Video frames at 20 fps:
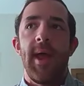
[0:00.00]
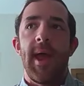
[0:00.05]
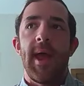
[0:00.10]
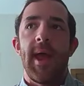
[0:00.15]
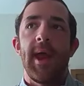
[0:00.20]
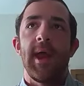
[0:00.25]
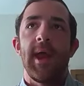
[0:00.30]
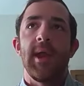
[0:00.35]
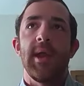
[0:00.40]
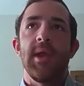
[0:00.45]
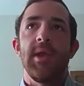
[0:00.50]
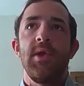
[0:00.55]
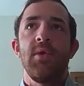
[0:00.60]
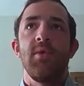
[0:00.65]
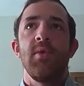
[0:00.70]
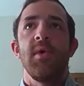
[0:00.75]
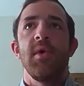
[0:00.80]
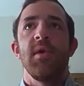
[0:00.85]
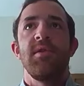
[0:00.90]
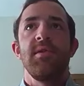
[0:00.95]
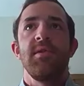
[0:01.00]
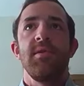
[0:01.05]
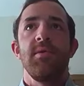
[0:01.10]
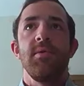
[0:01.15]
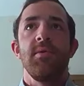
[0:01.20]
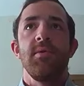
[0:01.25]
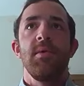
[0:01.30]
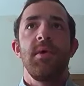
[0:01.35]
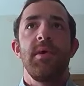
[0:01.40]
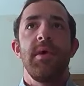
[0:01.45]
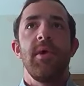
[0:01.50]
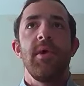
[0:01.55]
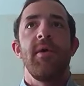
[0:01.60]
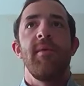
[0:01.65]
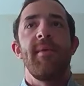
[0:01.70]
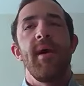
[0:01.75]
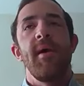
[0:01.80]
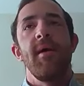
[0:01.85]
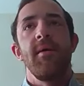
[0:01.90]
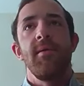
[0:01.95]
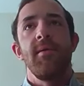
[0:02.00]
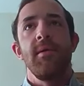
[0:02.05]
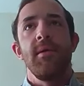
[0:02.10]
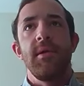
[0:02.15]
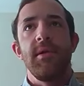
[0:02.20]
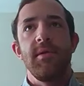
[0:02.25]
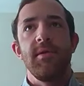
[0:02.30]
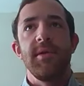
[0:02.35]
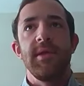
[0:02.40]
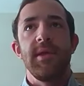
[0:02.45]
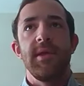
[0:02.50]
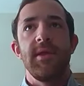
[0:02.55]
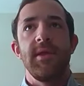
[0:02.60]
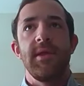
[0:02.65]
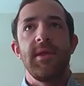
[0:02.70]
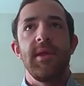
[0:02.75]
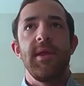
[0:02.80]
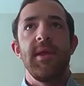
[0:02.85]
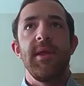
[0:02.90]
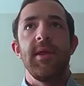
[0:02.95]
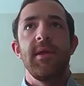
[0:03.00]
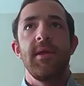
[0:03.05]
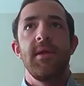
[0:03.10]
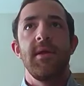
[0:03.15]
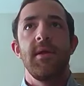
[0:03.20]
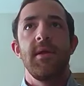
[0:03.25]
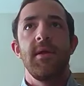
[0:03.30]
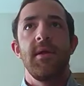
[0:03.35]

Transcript: and you were to go about using the